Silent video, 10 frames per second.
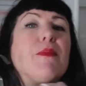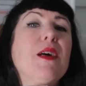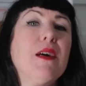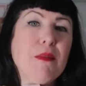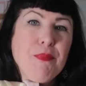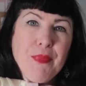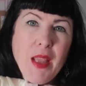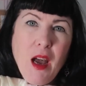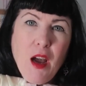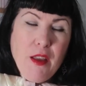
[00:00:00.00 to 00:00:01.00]
But
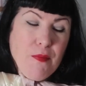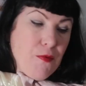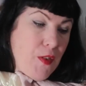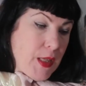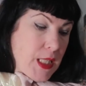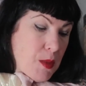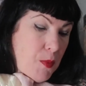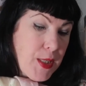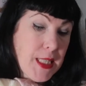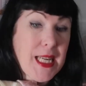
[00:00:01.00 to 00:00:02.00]
I'm very
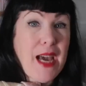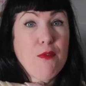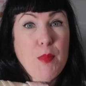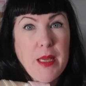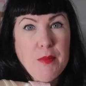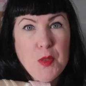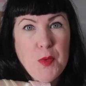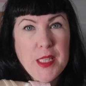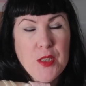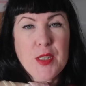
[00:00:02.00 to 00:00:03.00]
disappointed I haven't been able to
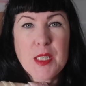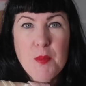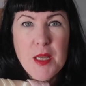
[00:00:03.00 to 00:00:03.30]
wear this dress,